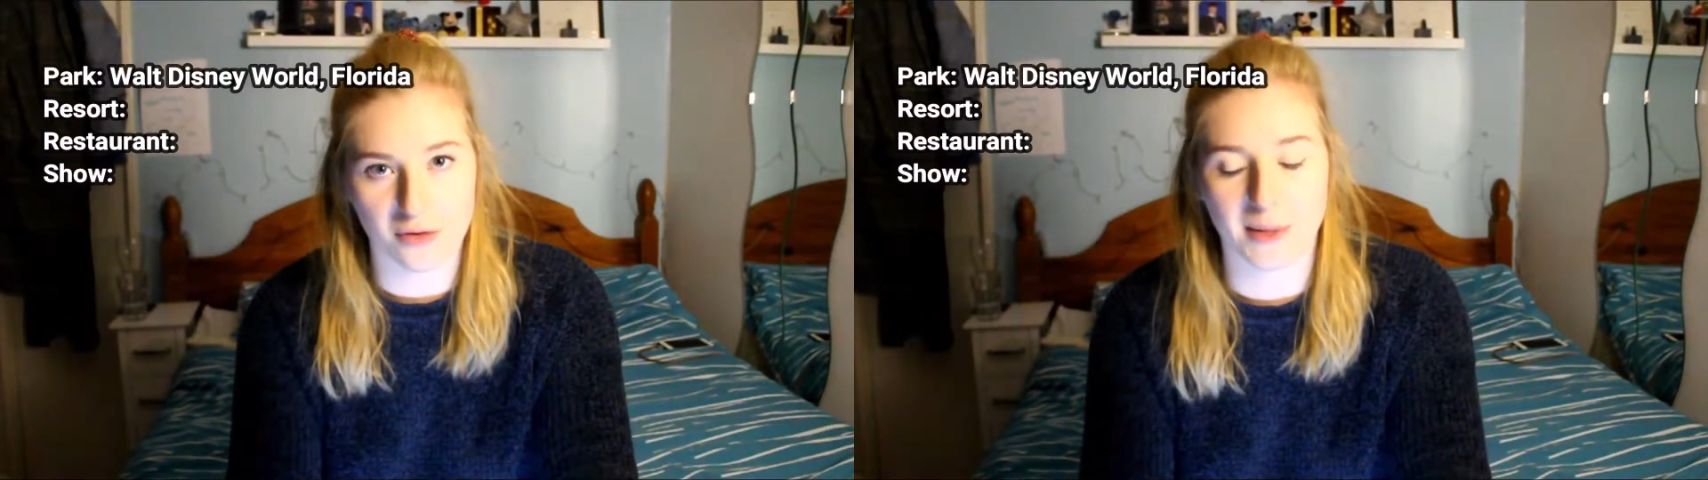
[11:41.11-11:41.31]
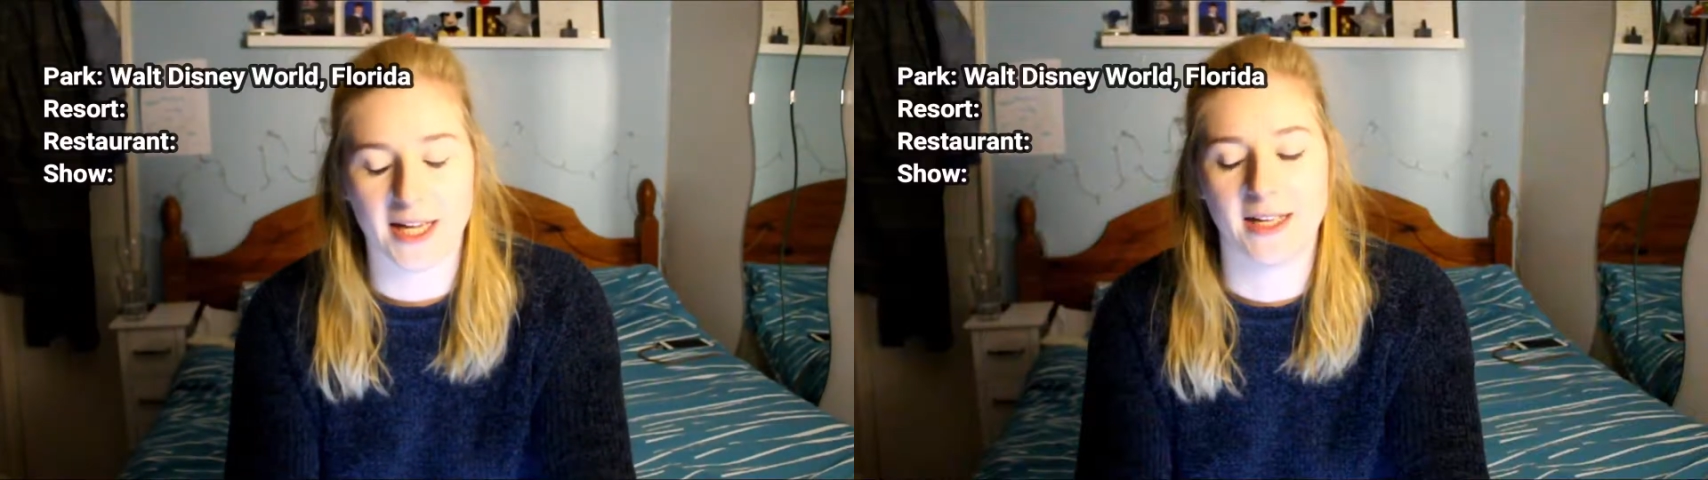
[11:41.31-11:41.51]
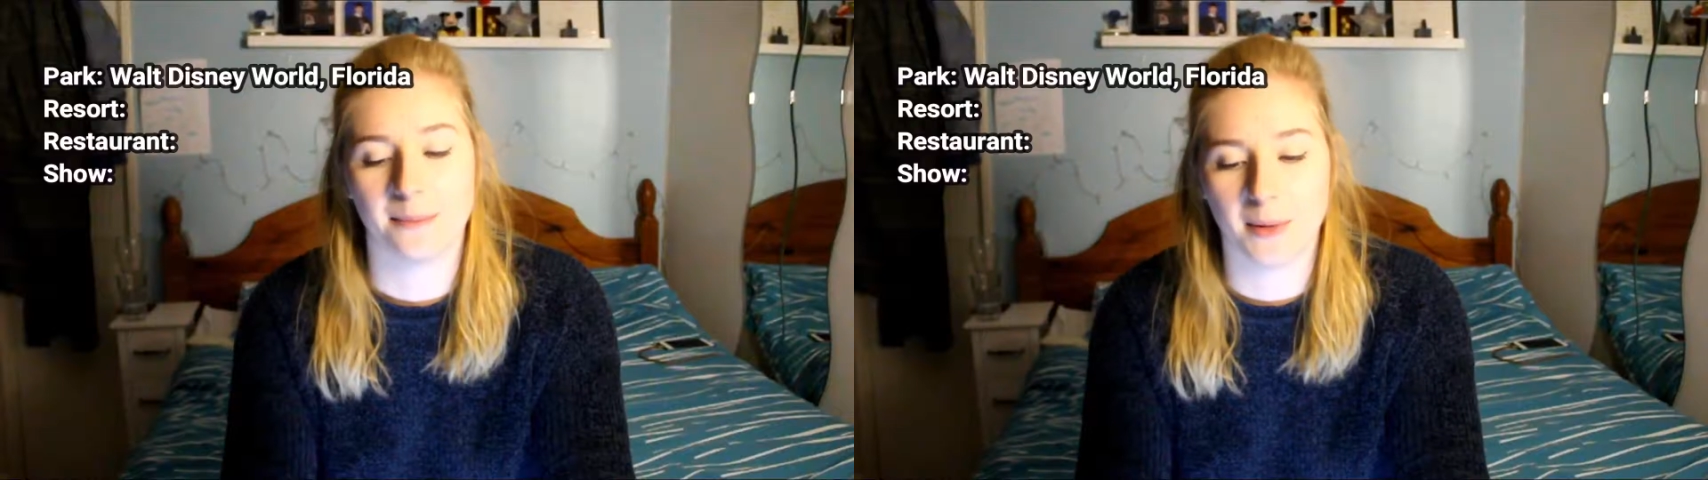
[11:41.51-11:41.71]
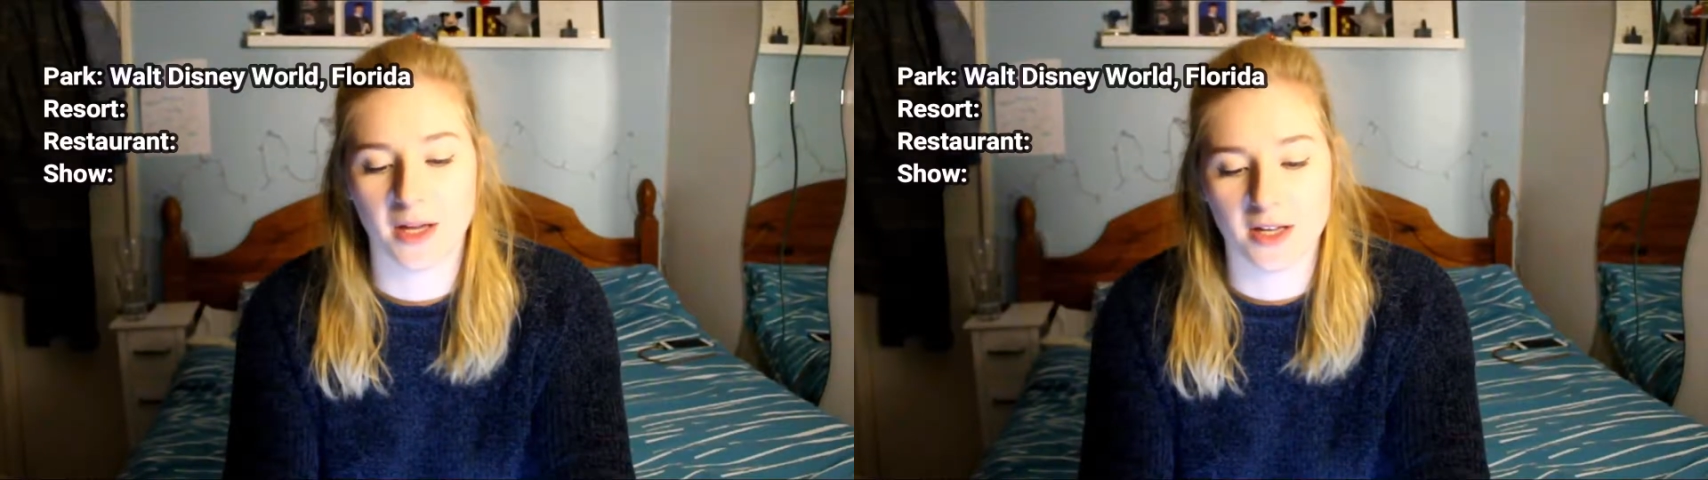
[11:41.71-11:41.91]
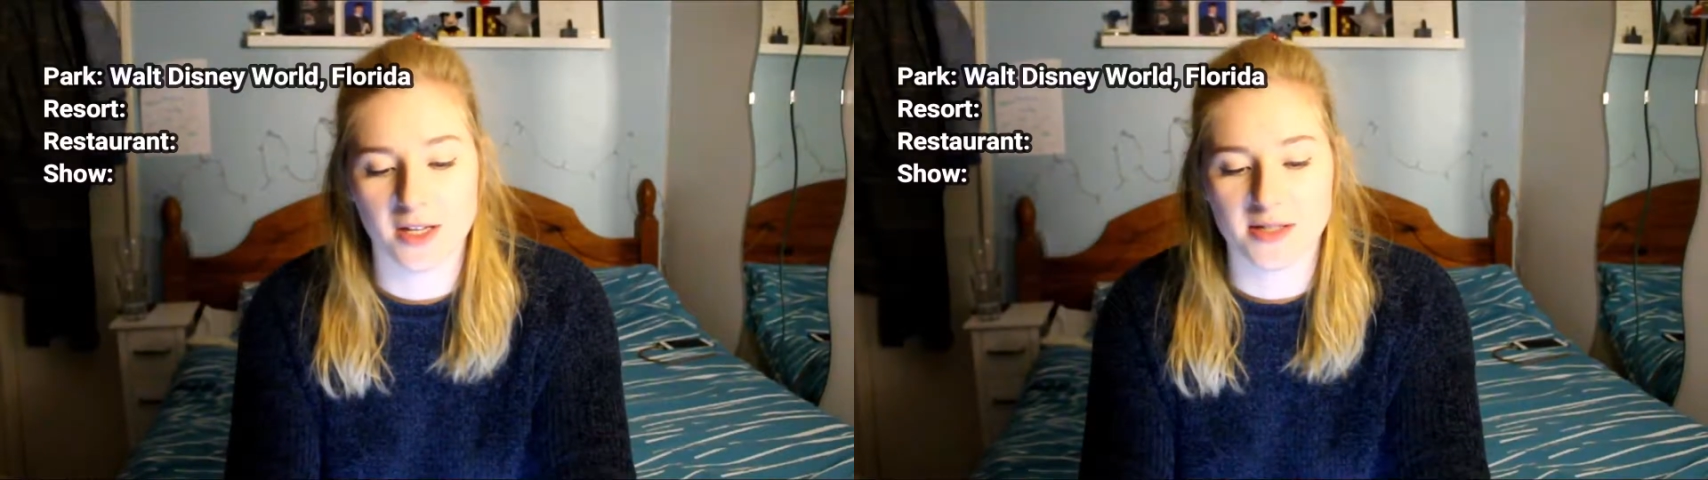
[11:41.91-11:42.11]
for me,
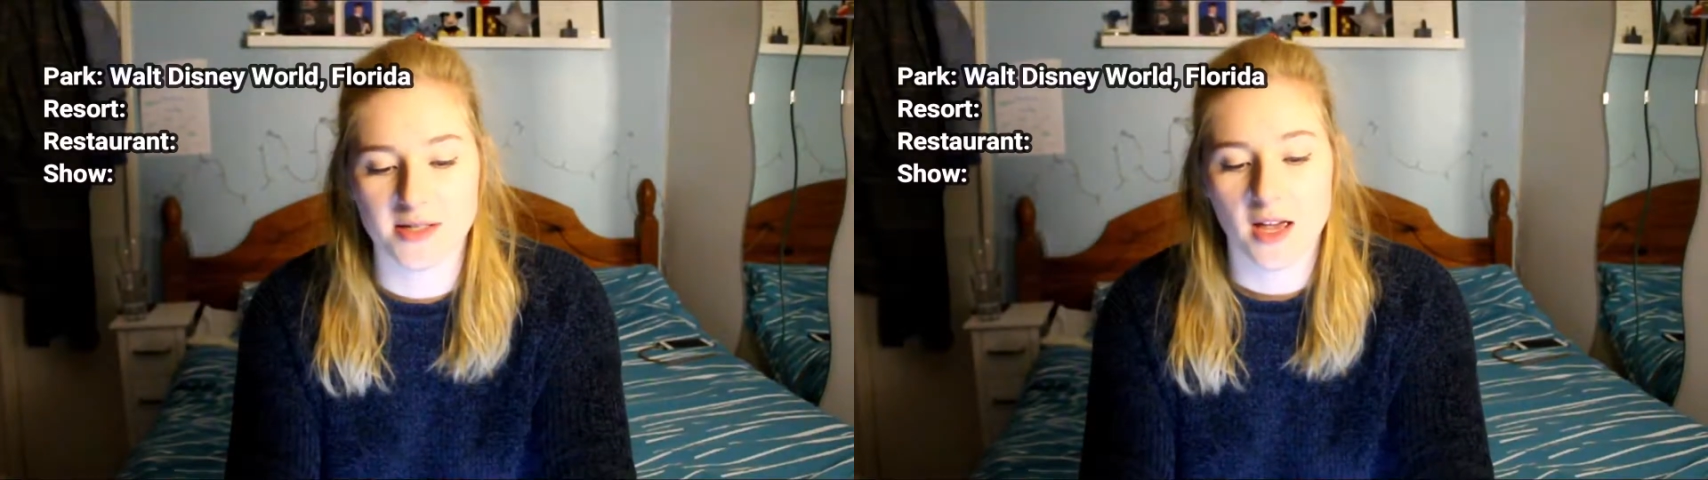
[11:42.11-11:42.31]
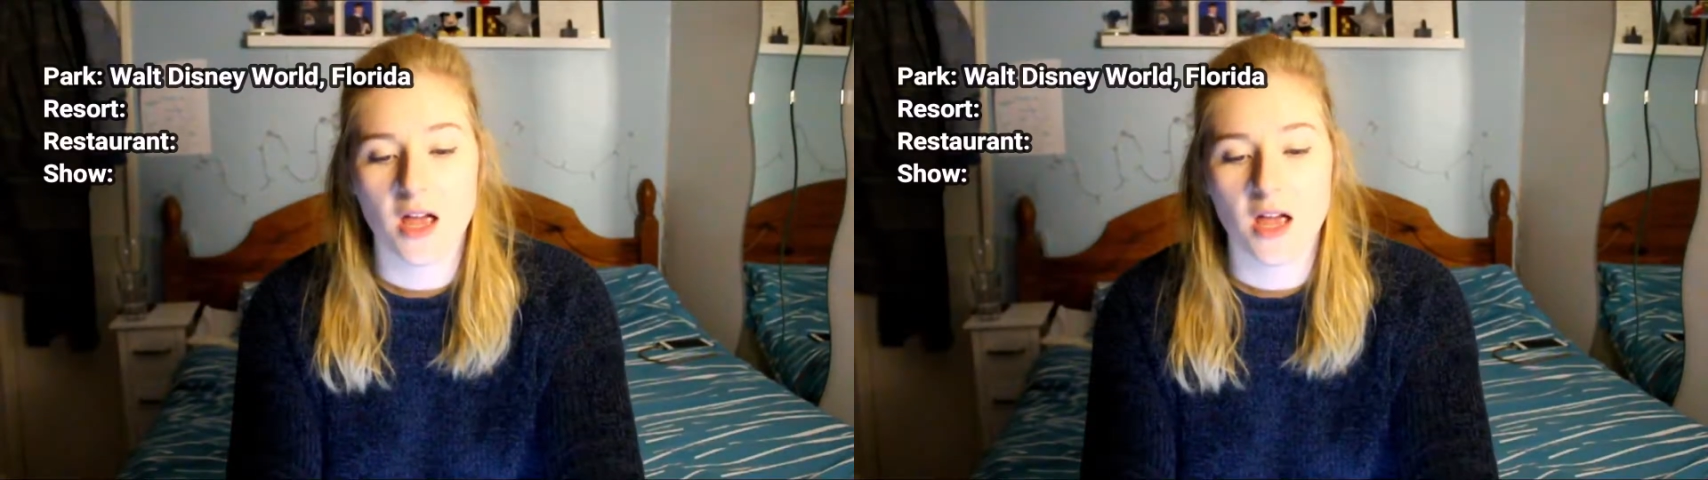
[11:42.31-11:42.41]
because